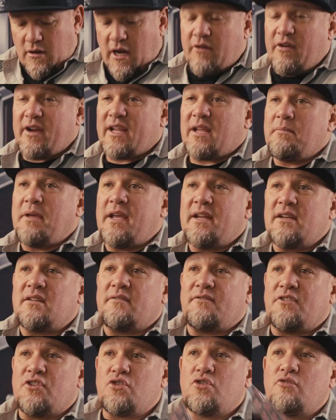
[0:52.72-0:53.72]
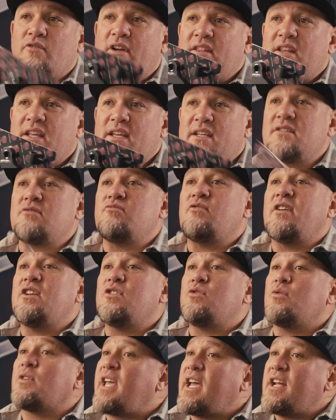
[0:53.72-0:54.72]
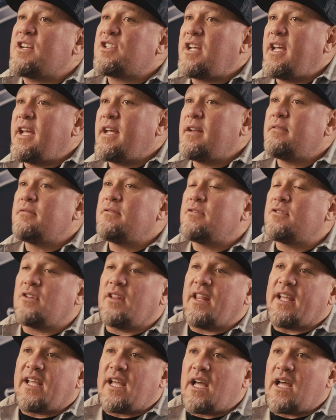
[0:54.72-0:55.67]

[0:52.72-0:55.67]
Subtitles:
I recommend, if you do run these, run into a catch can so they